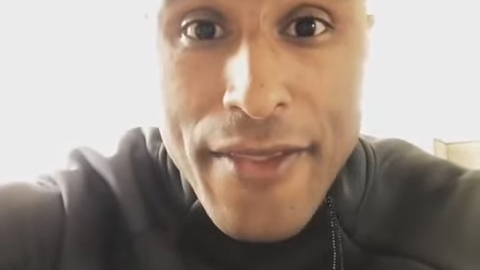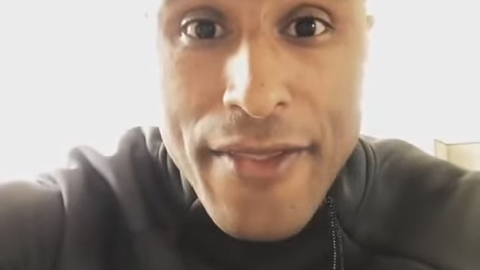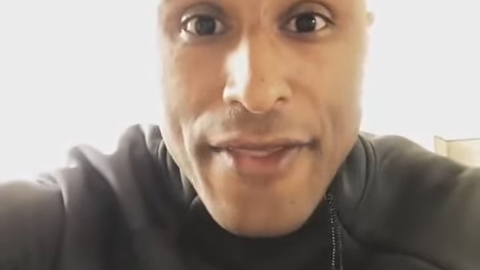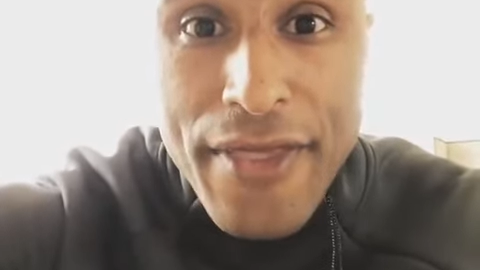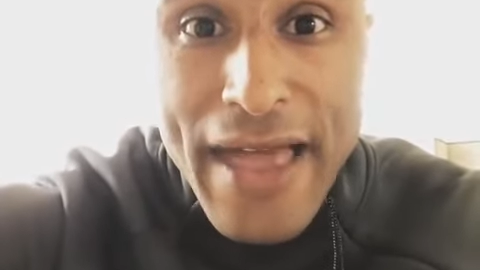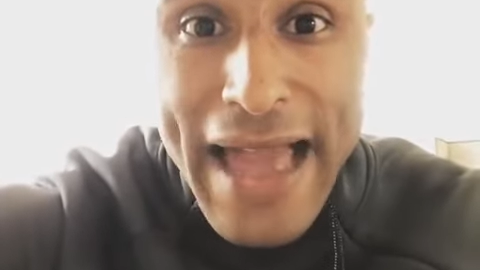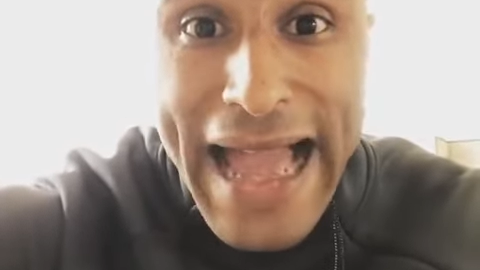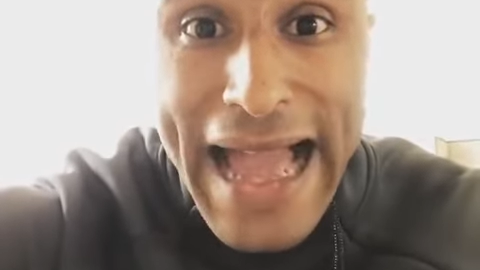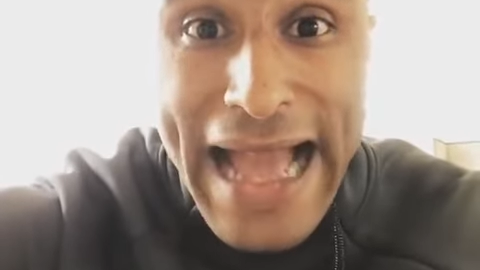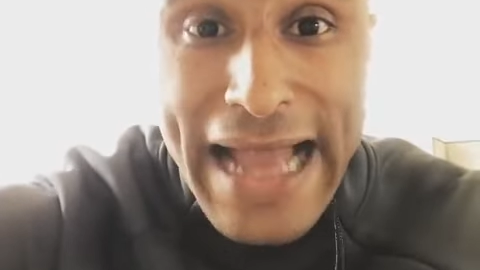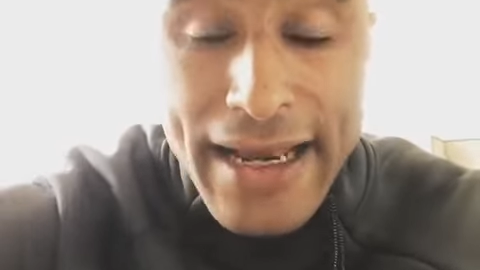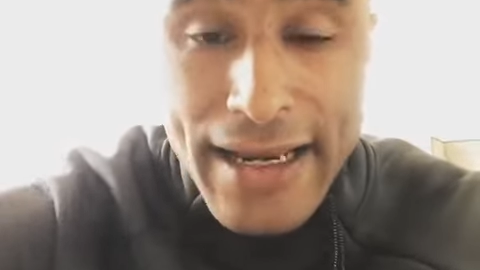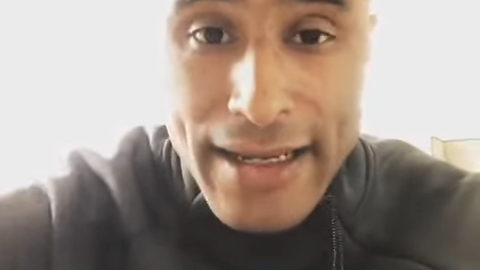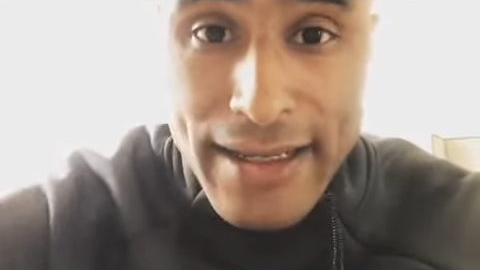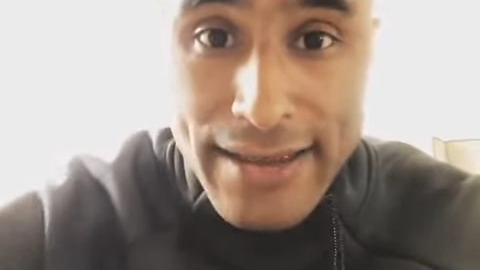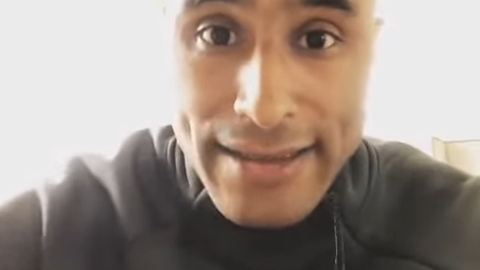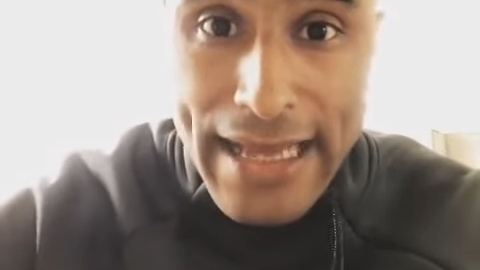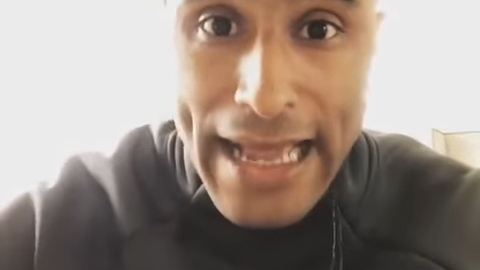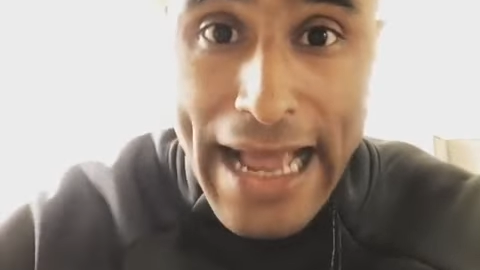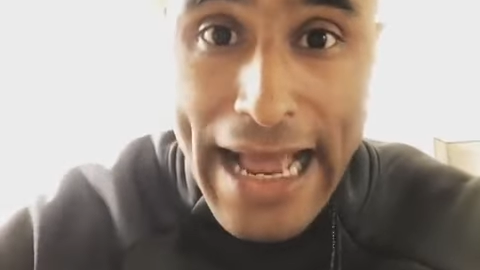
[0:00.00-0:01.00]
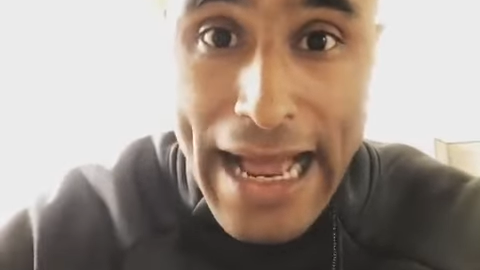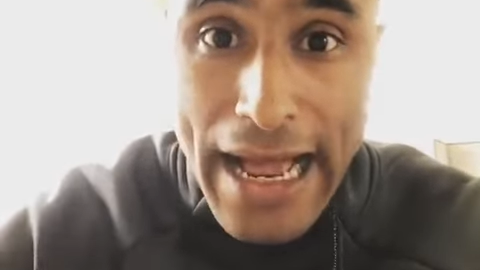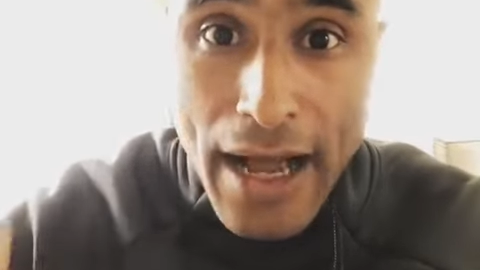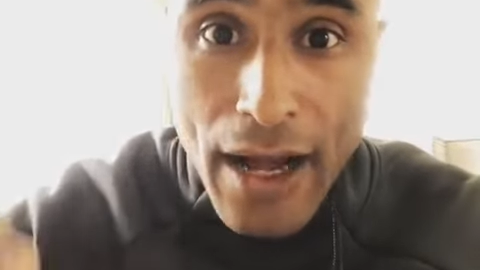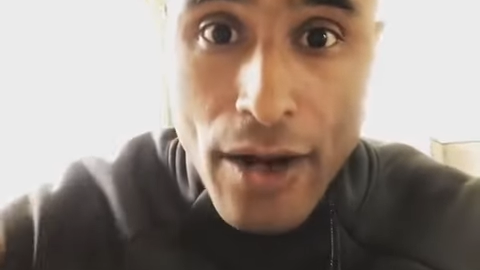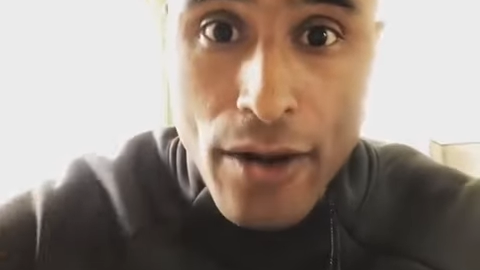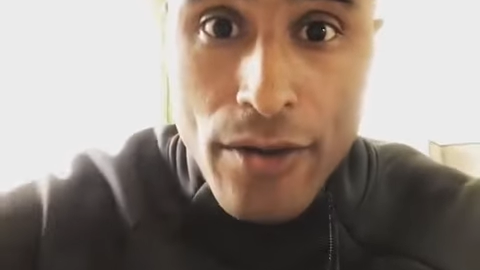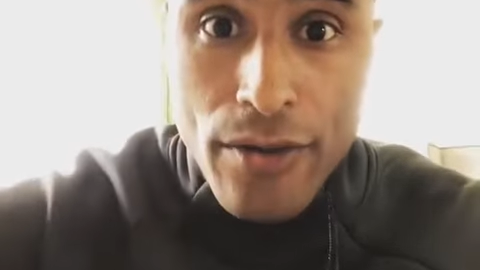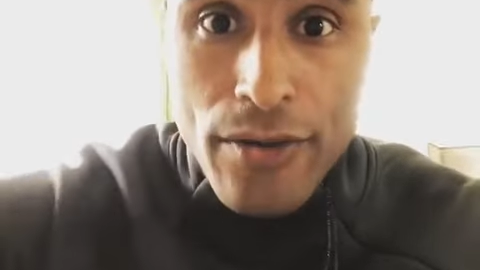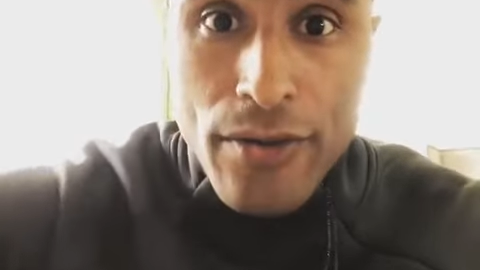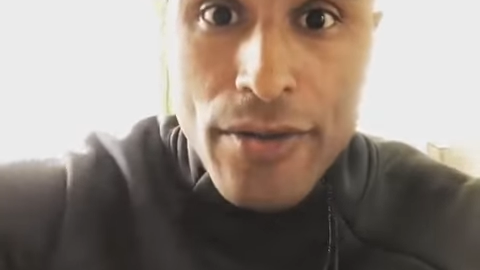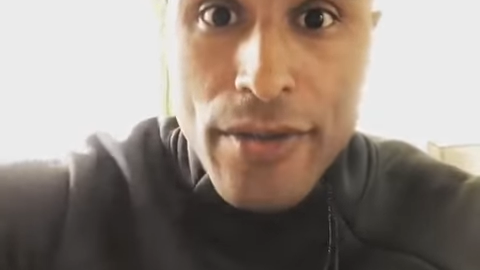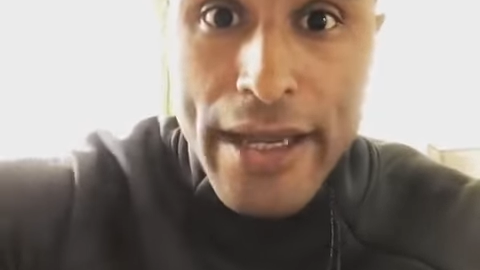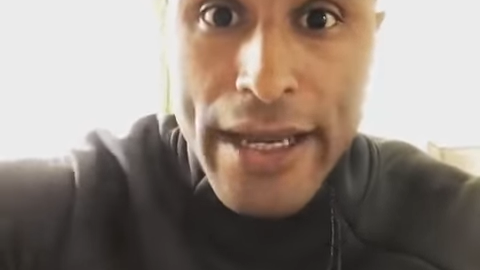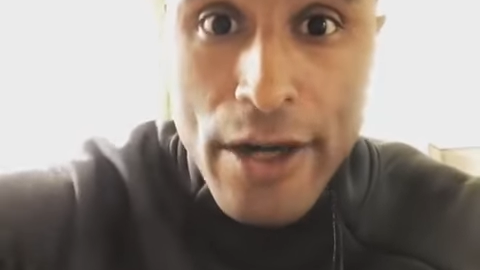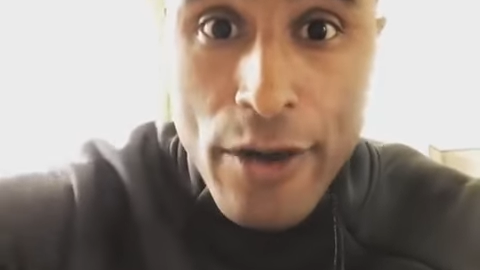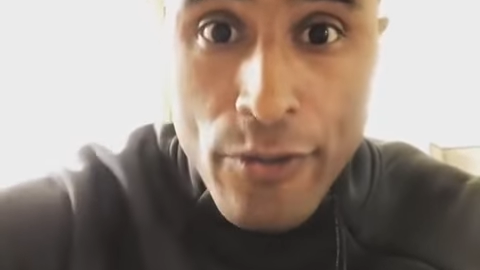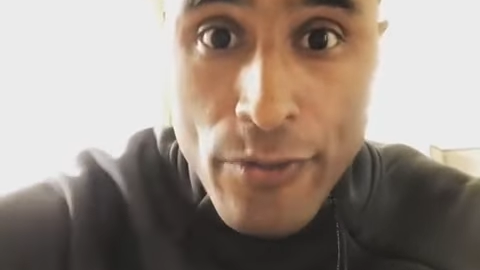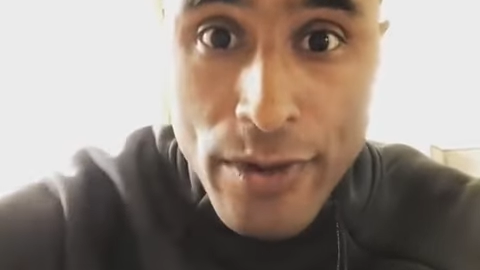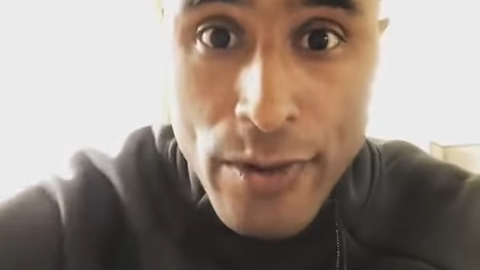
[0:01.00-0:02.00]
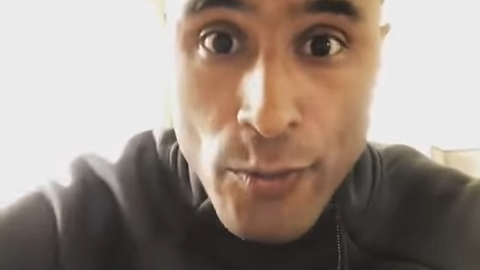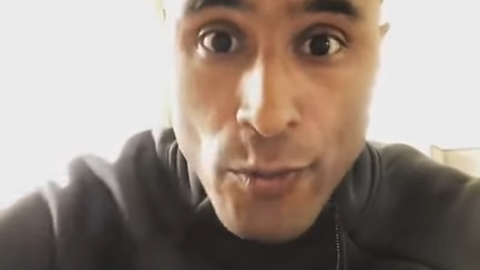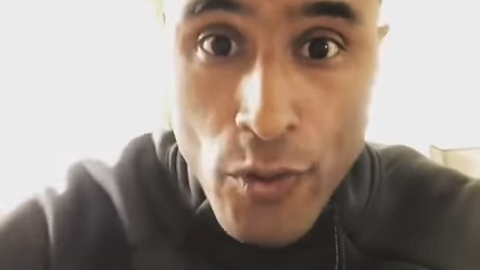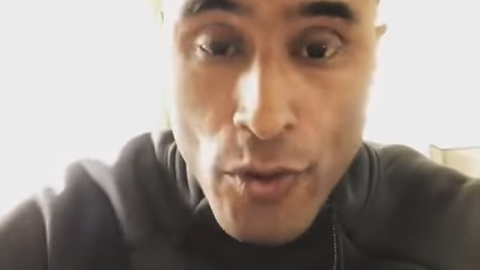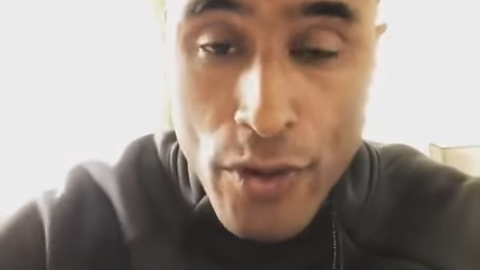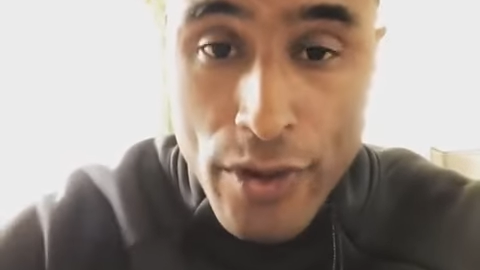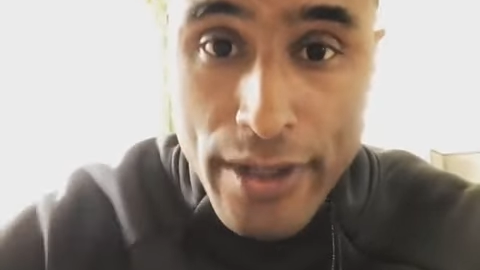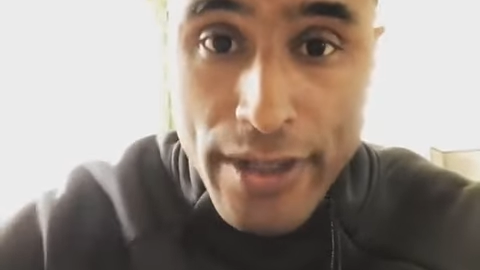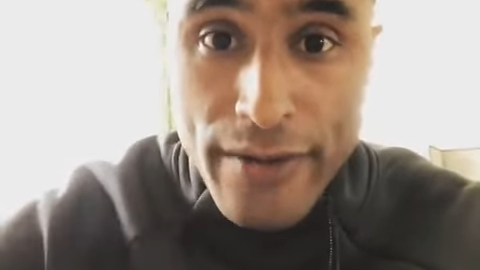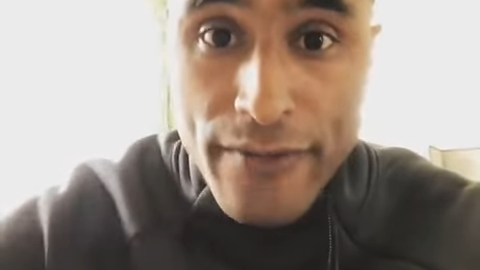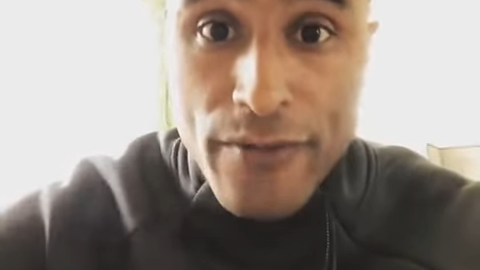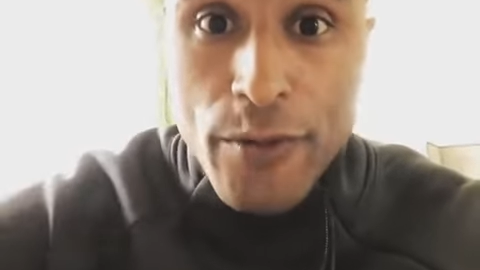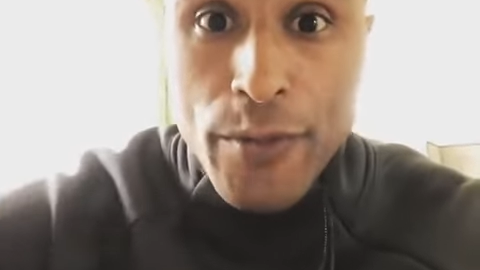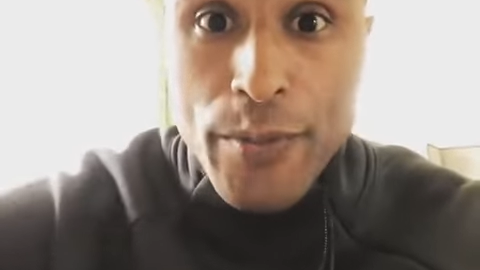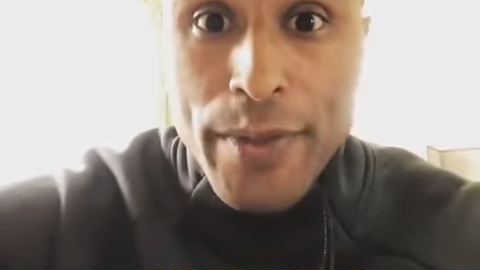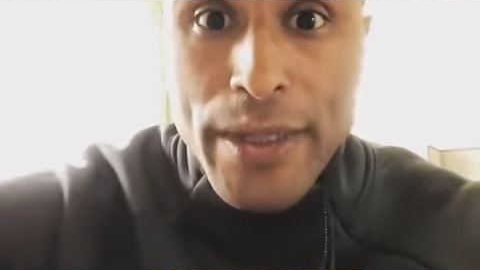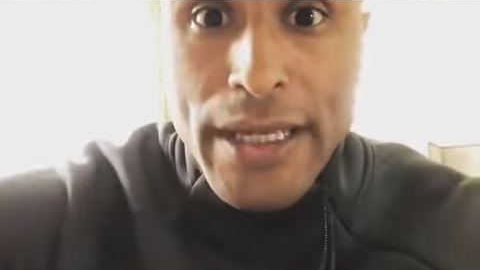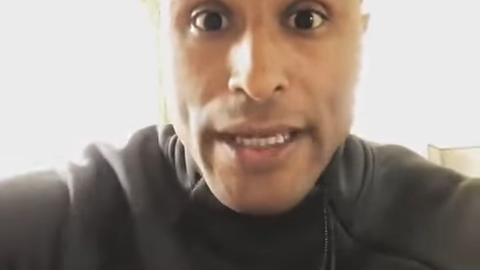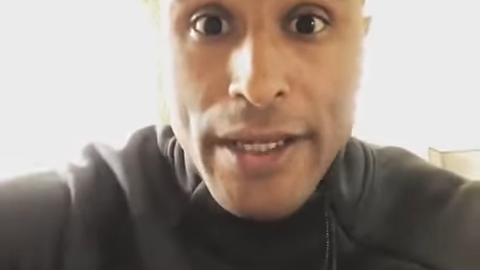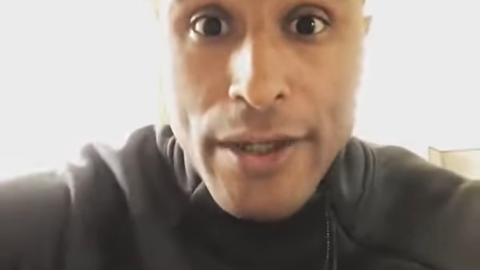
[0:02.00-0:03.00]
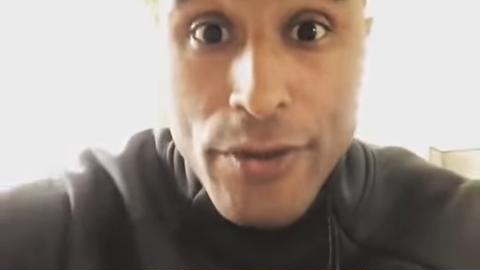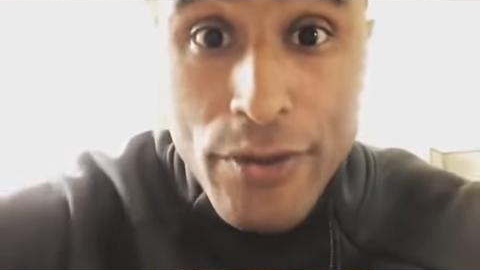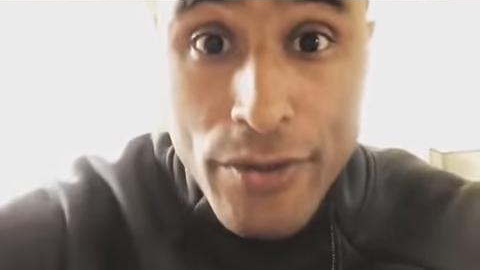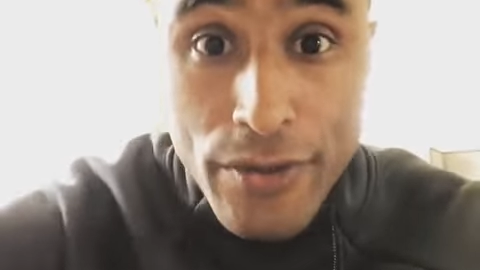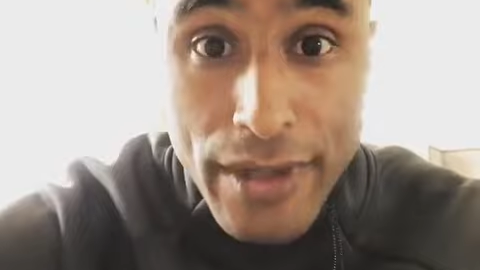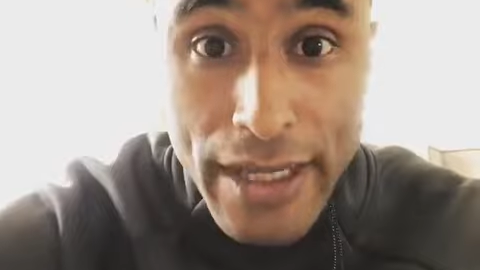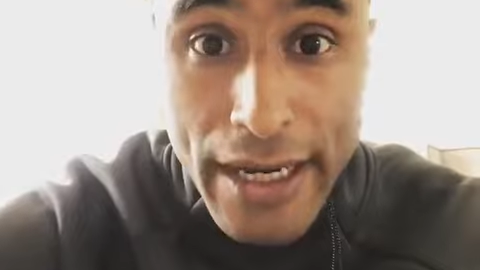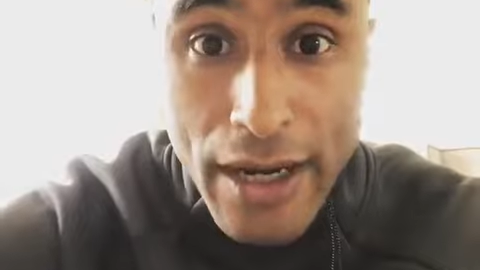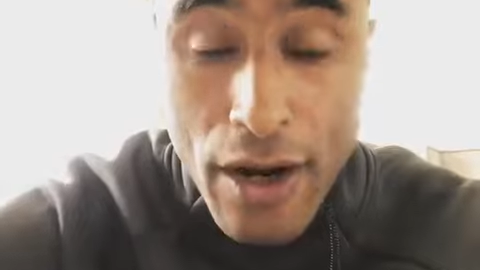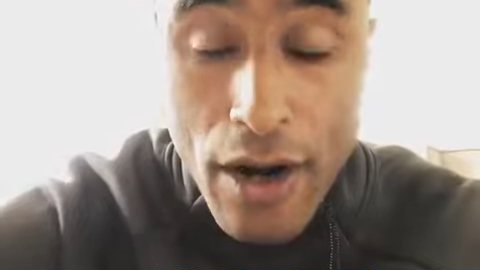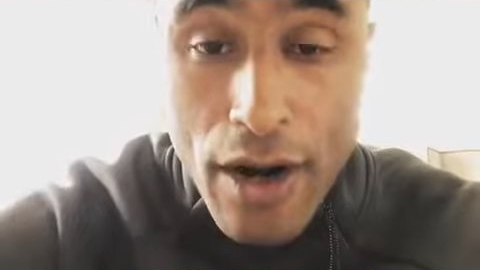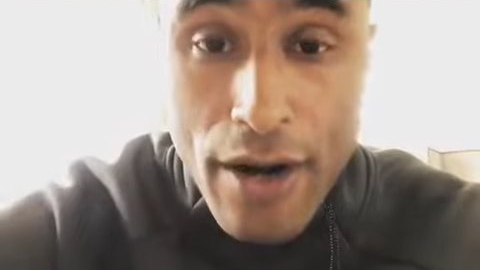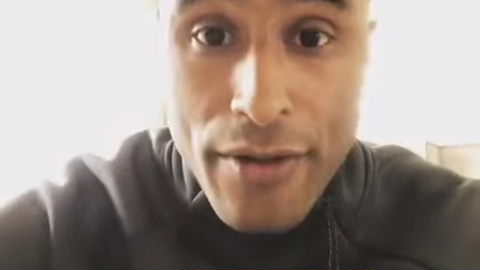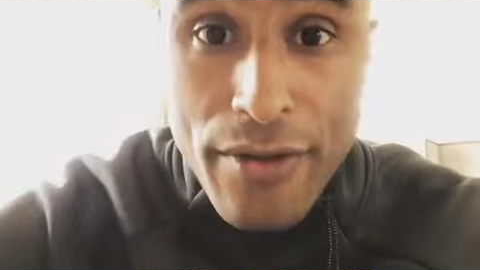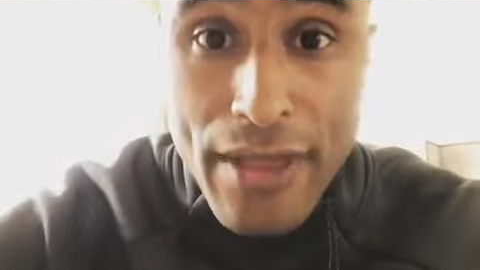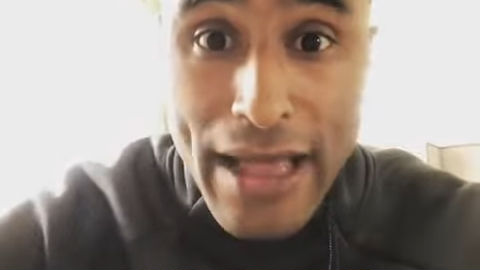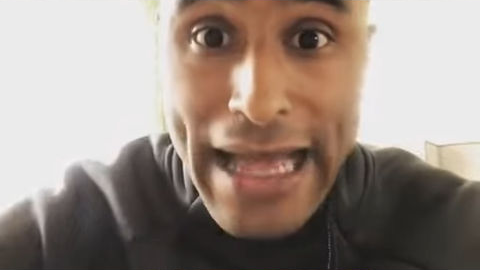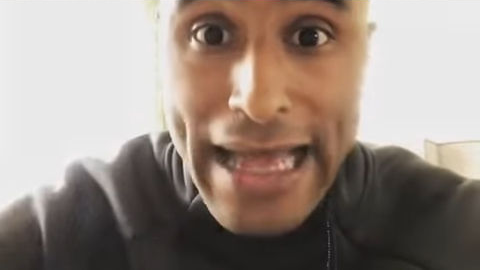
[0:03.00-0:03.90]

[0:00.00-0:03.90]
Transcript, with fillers: And that is how they are rewarded for being who they are.